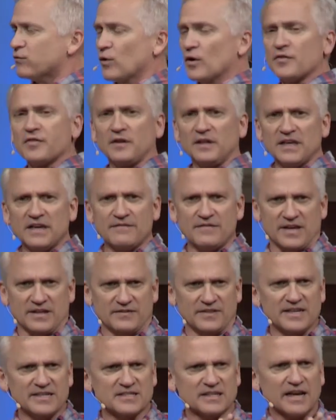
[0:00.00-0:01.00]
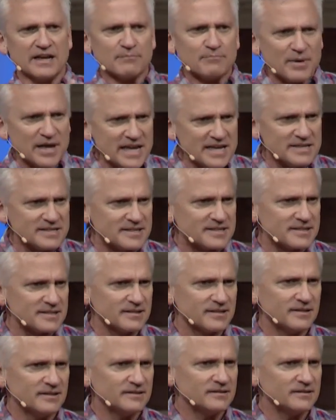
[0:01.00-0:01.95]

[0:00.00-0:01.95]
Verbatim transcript: worth living, things like peace,